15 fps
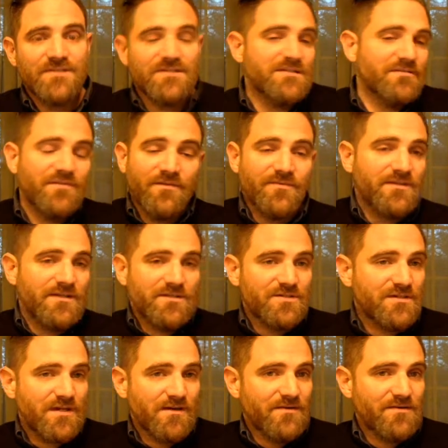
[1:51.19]
This is a 5th
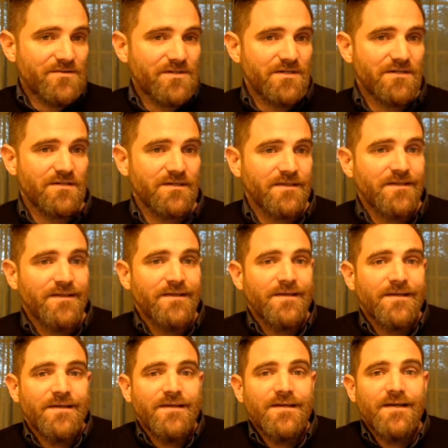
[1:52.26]
edition character sheet.
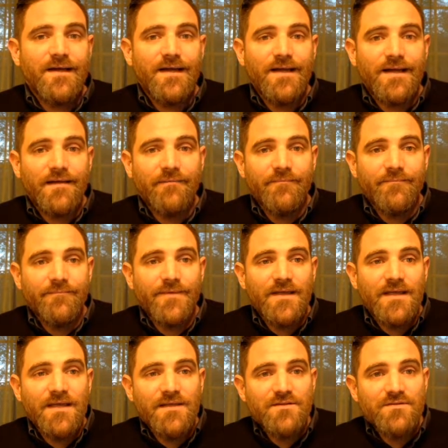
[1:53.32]

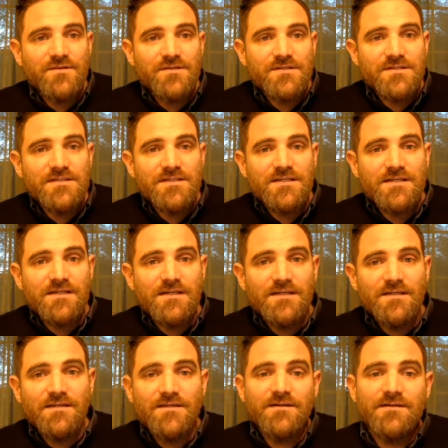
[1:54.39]
And you can see
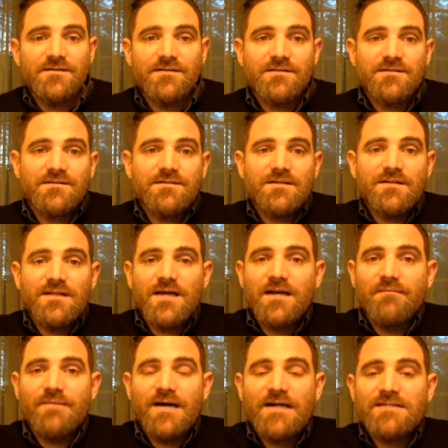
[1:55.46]
there's a lot
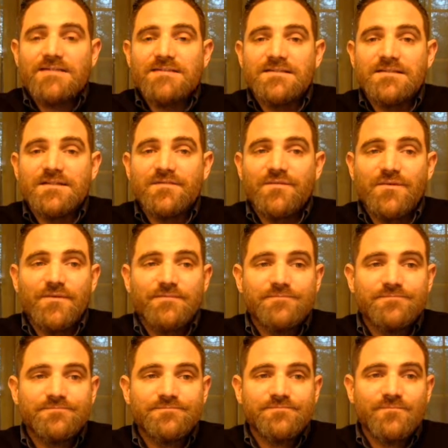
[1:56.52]
of boxes on this
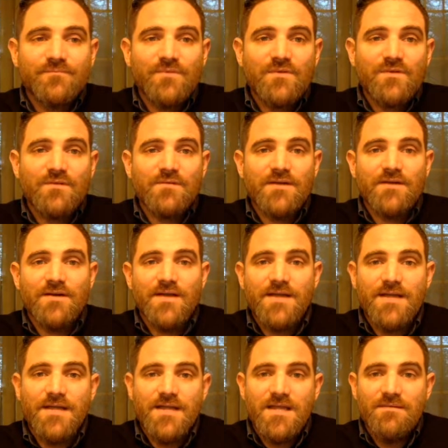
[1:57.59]
form. You can write your
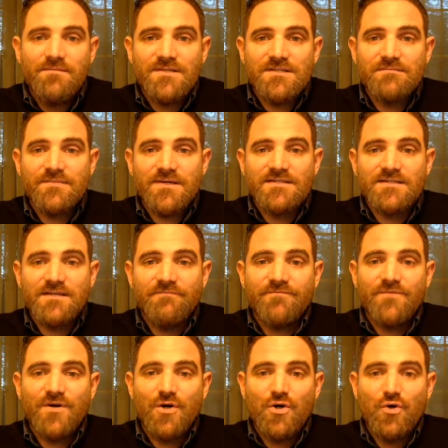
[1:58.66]
name and some basic
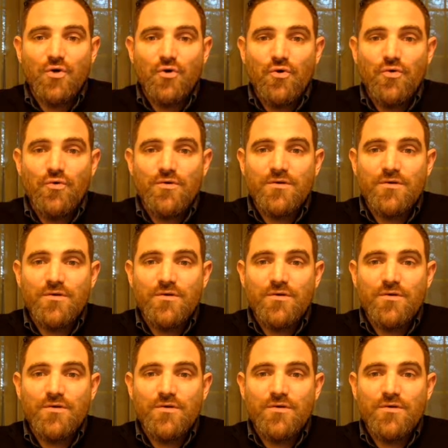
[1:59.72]
info.